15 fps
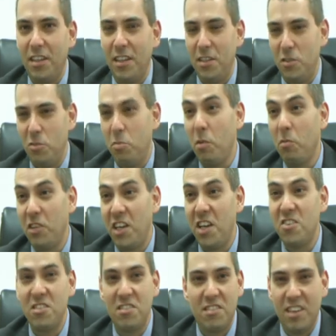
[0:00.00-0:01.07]
into
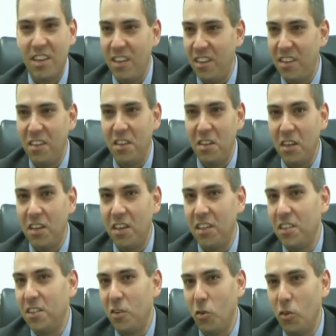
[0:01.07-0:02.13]
publications that
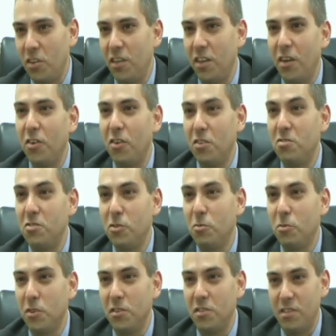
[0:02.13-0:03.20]
ordinary
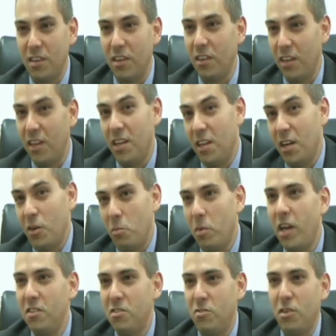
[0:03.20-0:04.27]
consumers and our
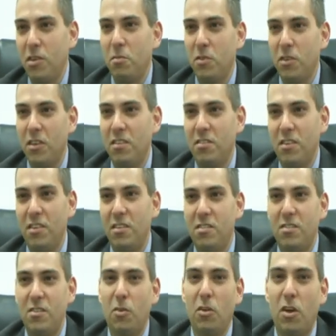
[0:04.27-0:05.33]
mainstream. So
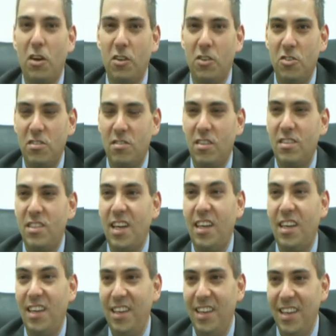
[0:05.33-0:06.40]
it's no longer just a
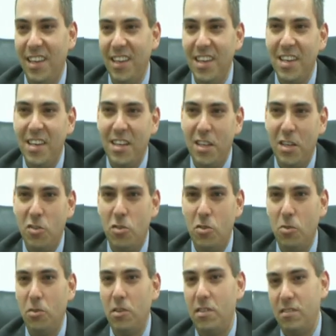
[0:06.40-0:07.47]
techie
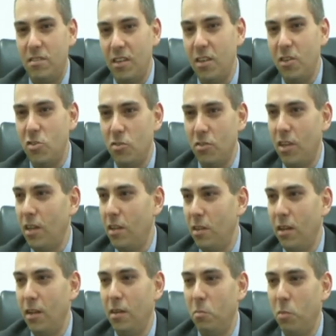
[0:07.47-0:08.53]
issue; it's an issue that
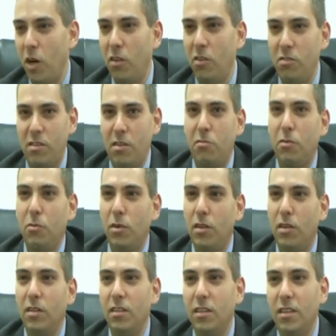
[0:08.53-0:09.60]
bothers
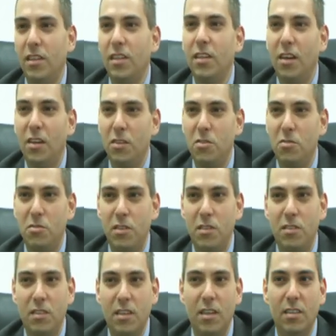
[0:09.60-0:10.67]
everyone on the street
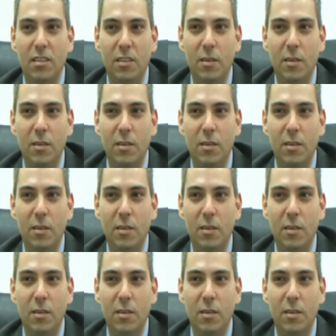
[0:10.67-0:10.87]
today.